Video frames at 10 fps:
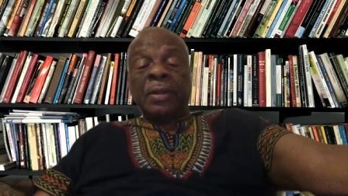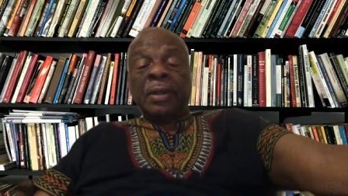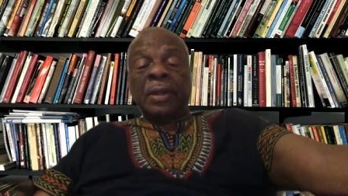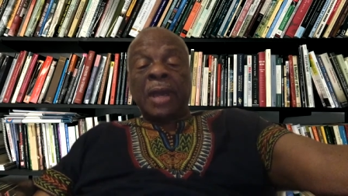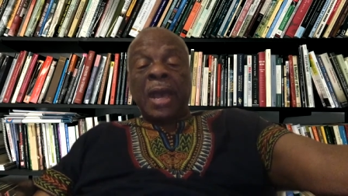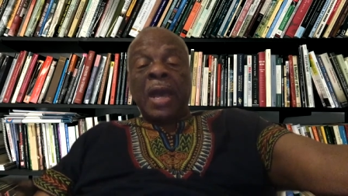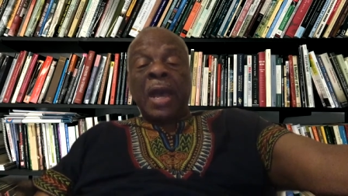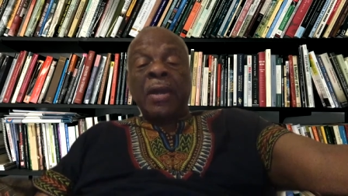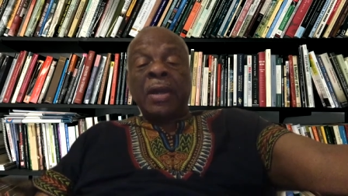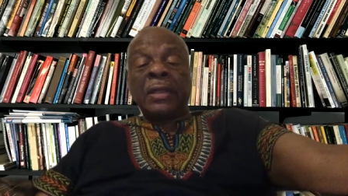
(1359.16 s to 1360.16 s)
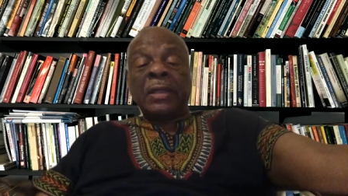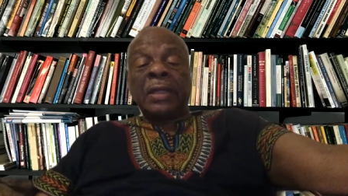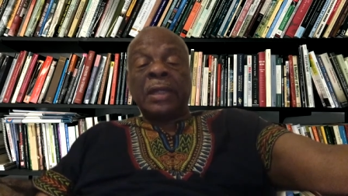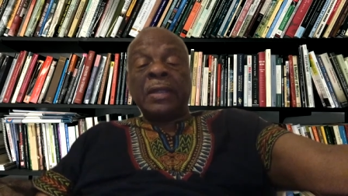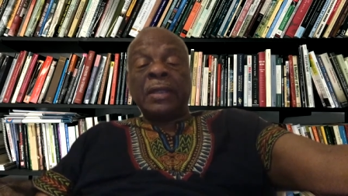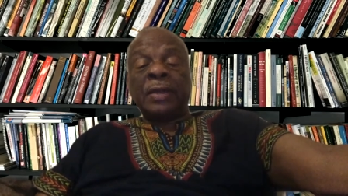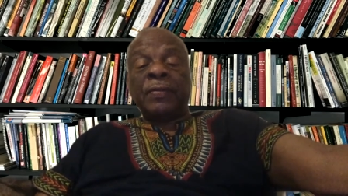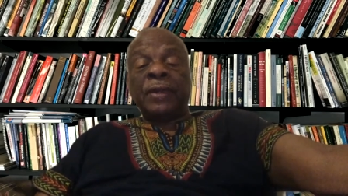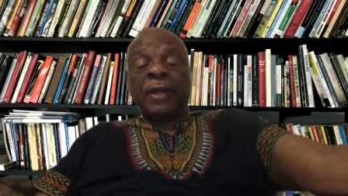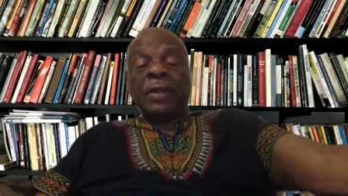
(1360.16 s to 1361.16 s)
I said that in
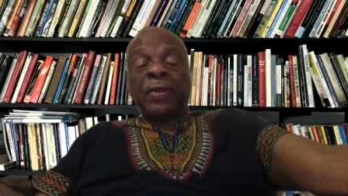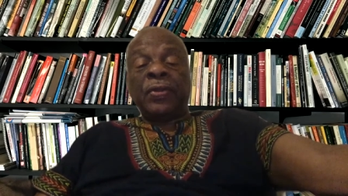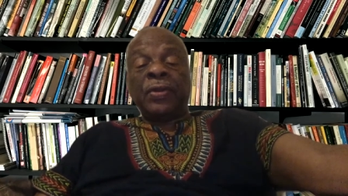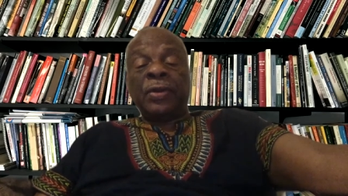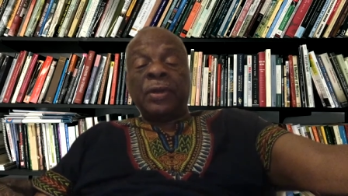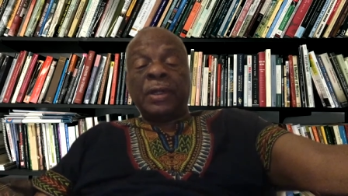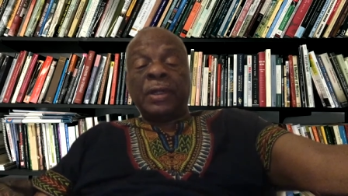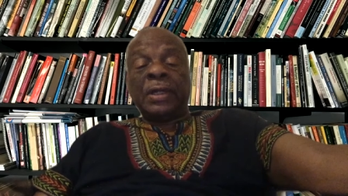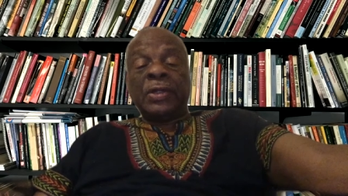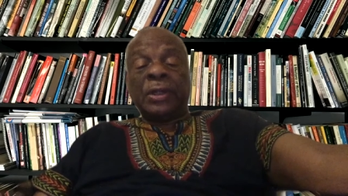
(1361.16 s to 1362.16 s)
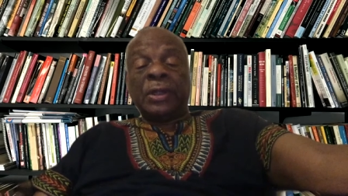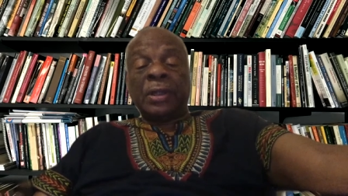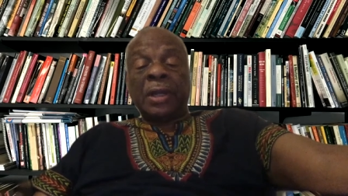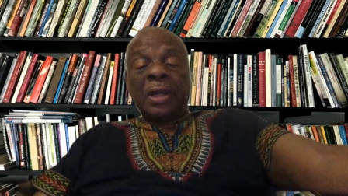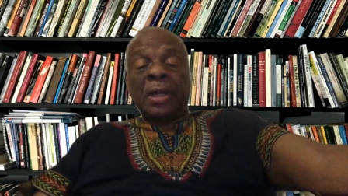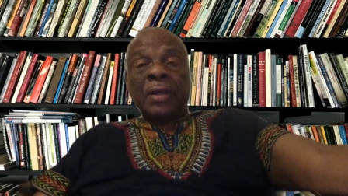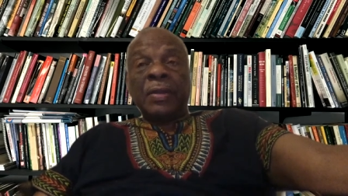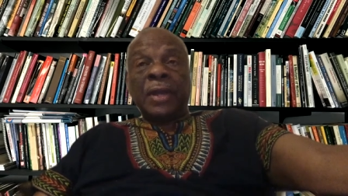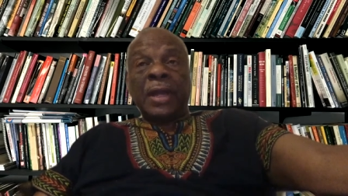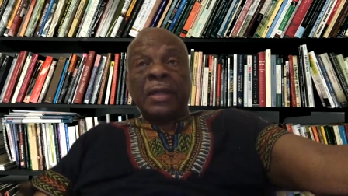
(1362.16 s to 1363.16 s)
the third edition, that
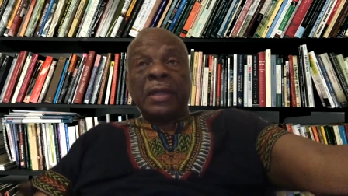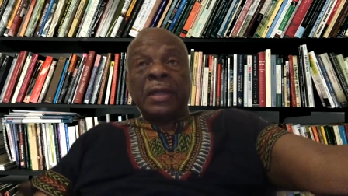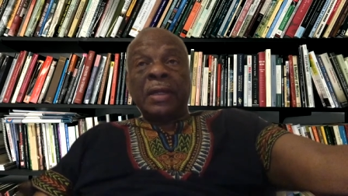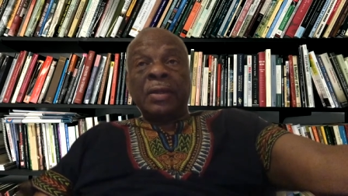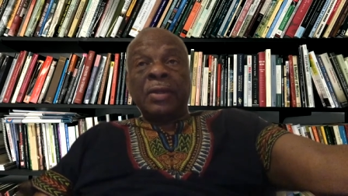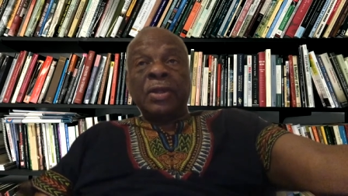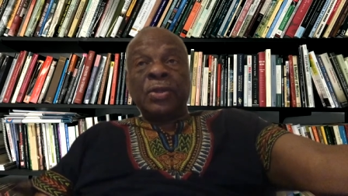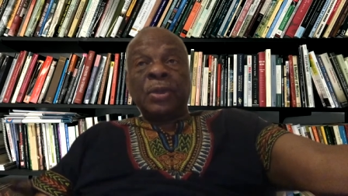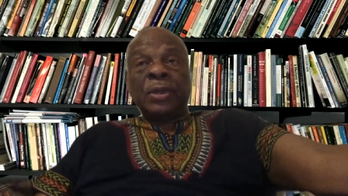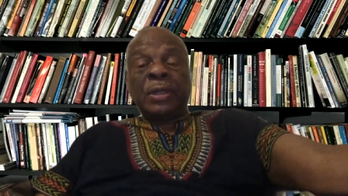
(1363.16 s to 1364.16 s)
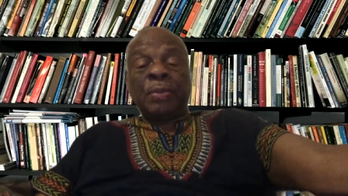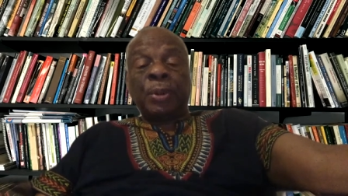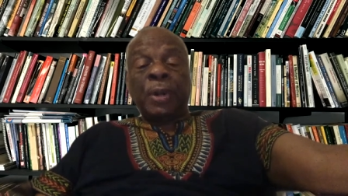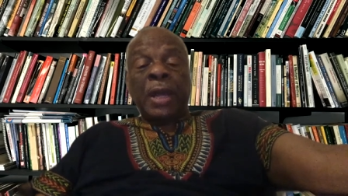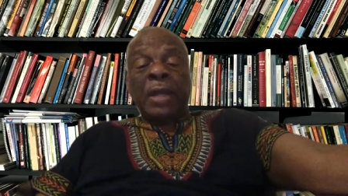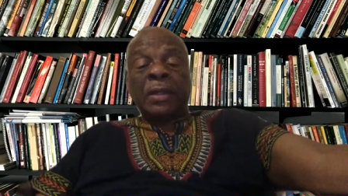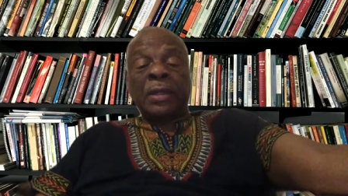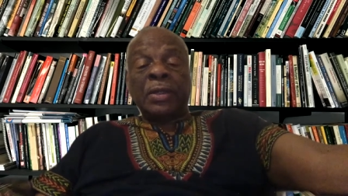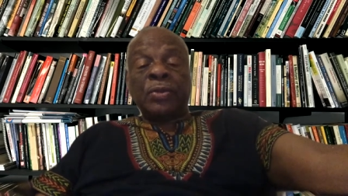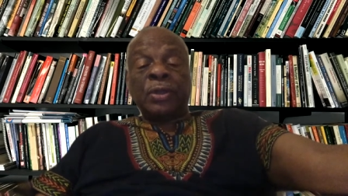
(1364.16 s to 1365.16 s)
this was the plan, this
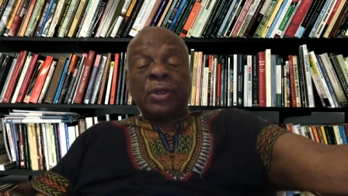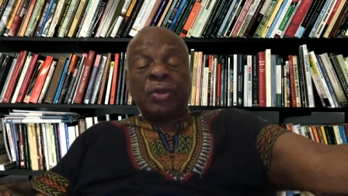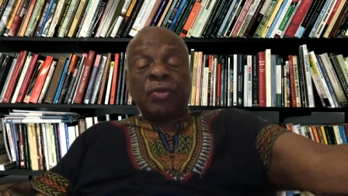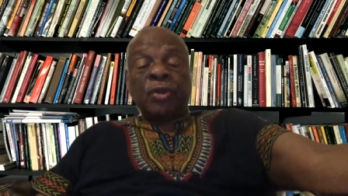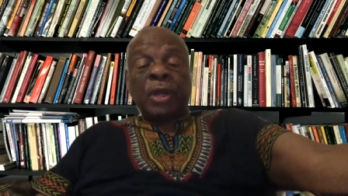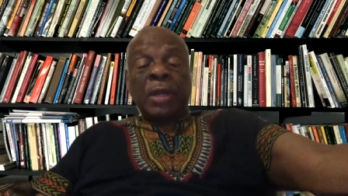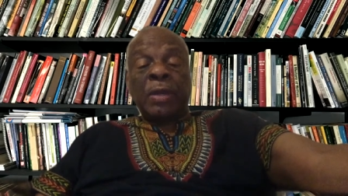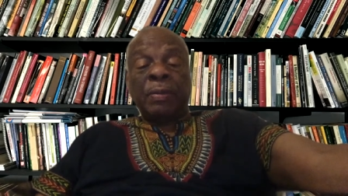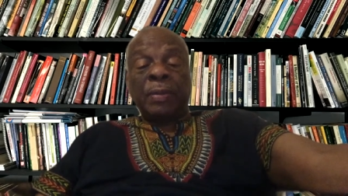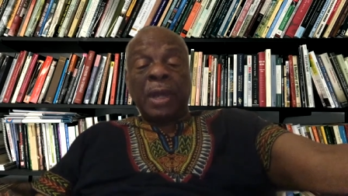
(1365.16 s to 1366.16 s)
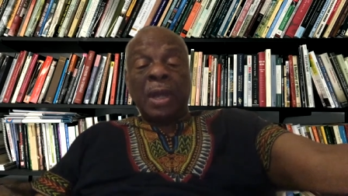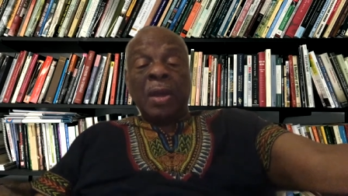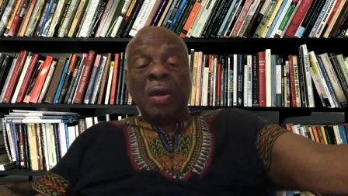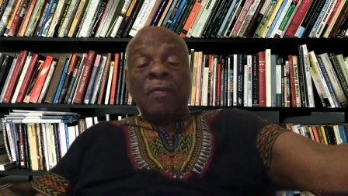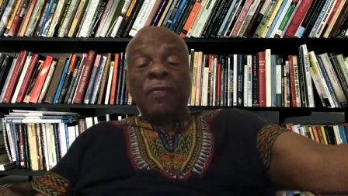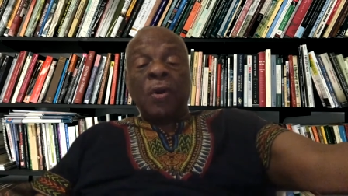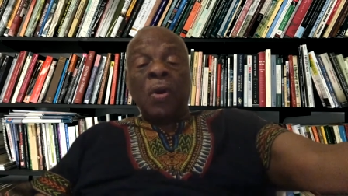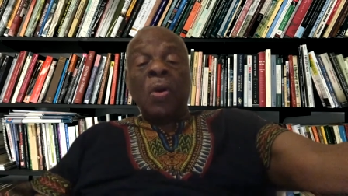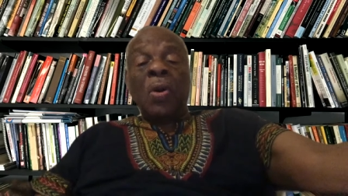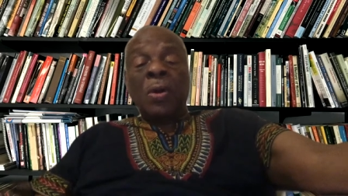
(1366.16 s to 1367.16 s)
was the dream of
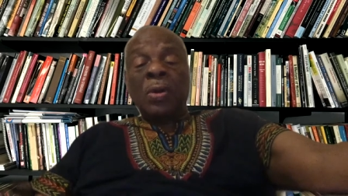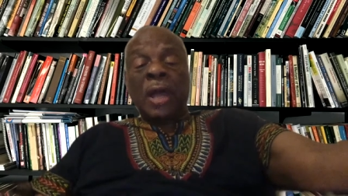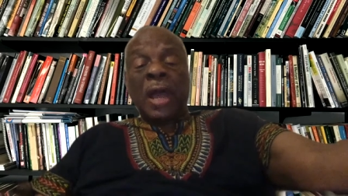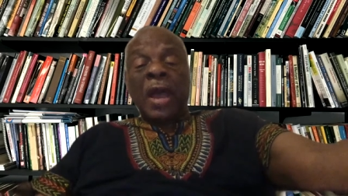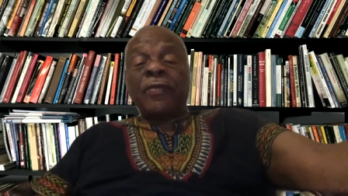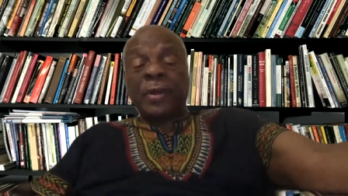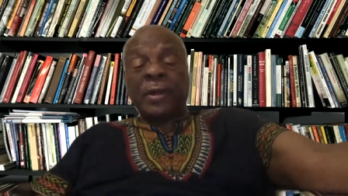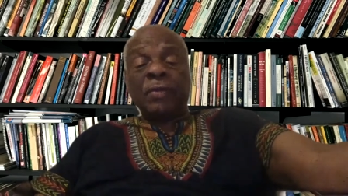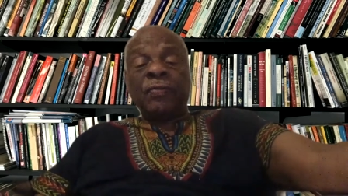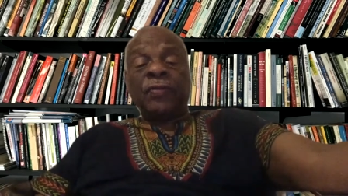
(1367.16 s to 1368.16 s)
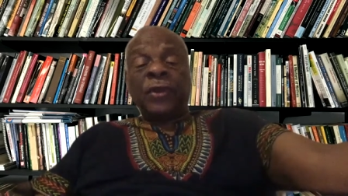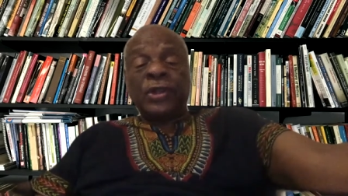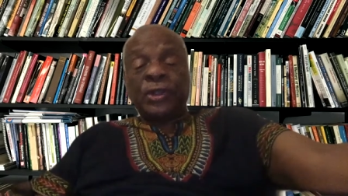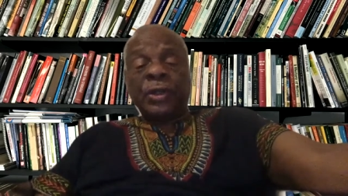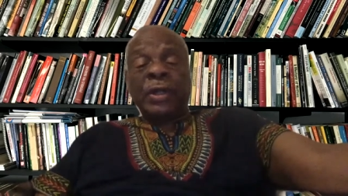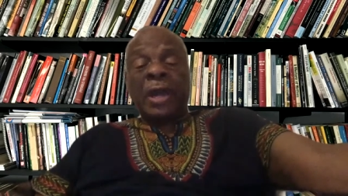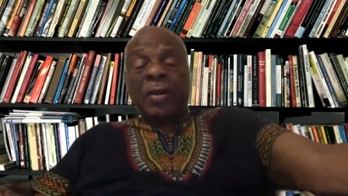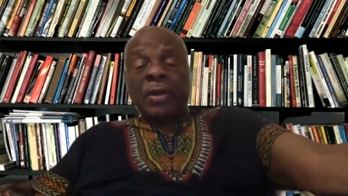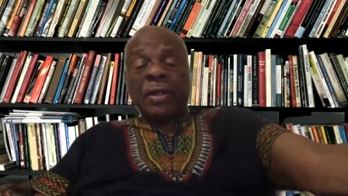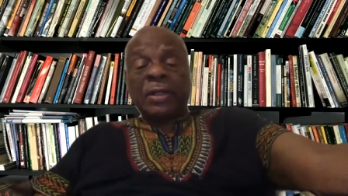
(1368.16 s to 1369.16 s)
all African
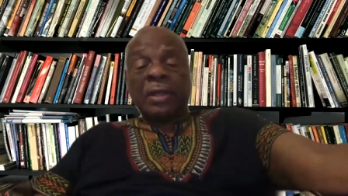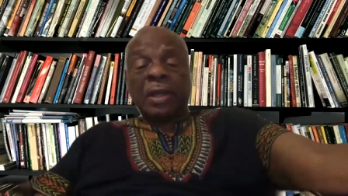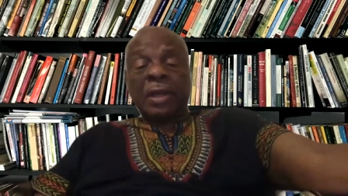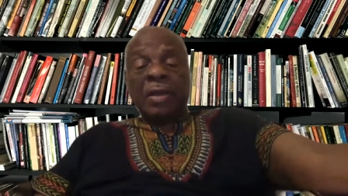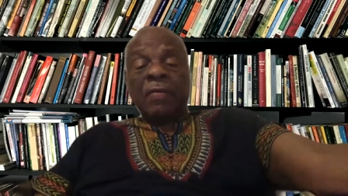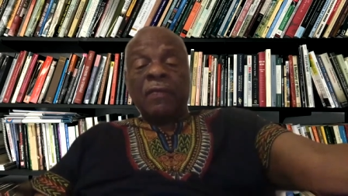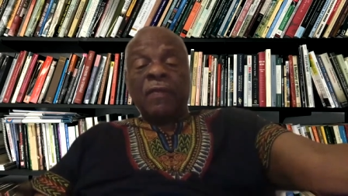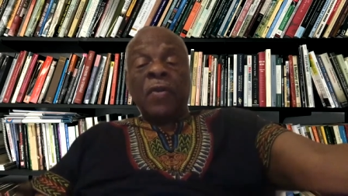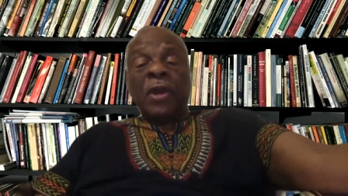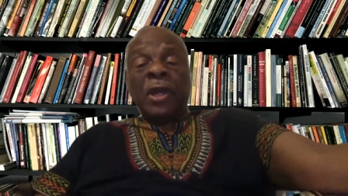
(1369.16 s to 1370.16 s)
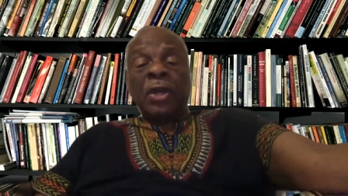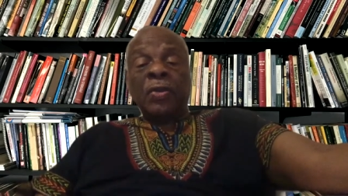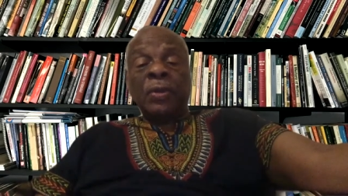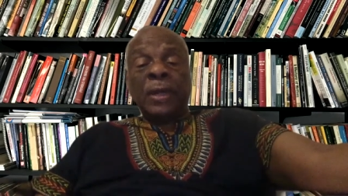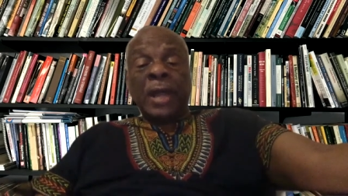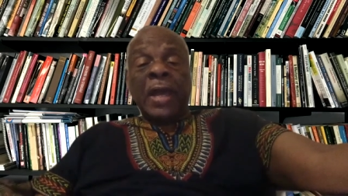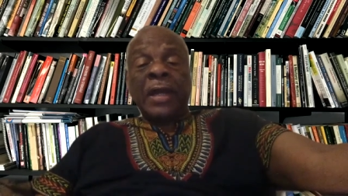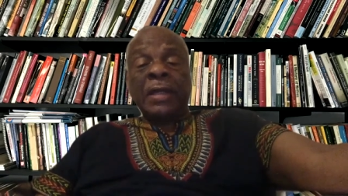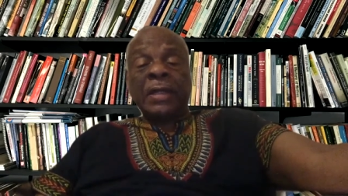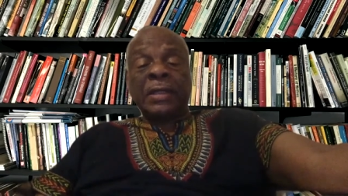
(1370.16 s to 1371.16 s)
visionaries for a United
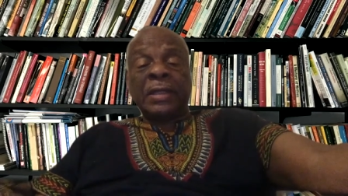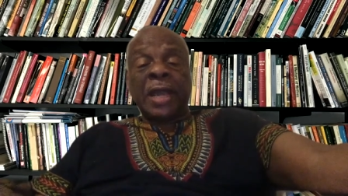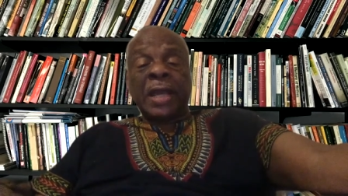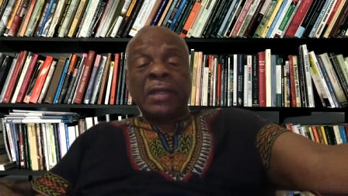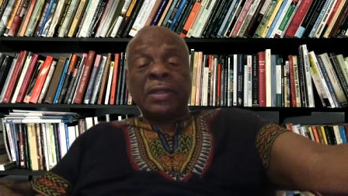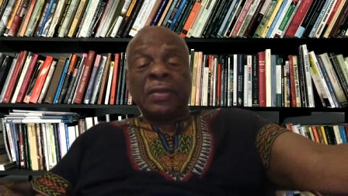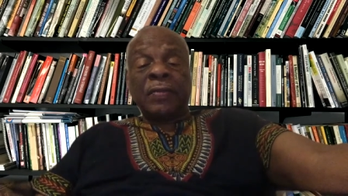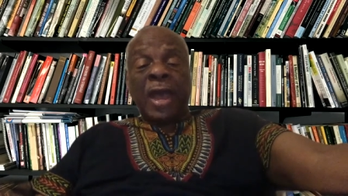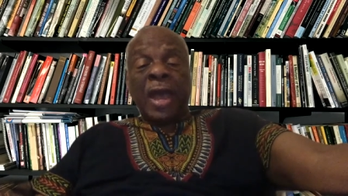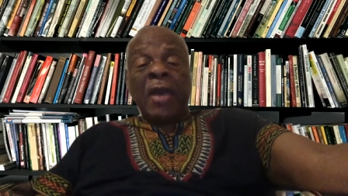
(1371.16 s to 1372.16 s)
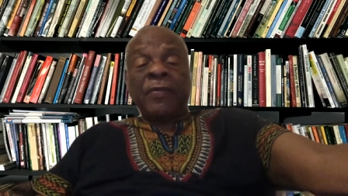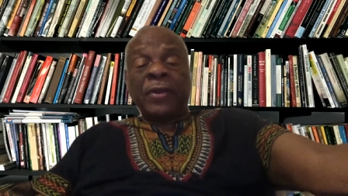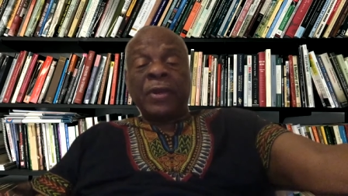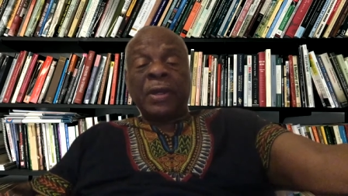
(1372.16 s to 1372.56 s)
States of Africa.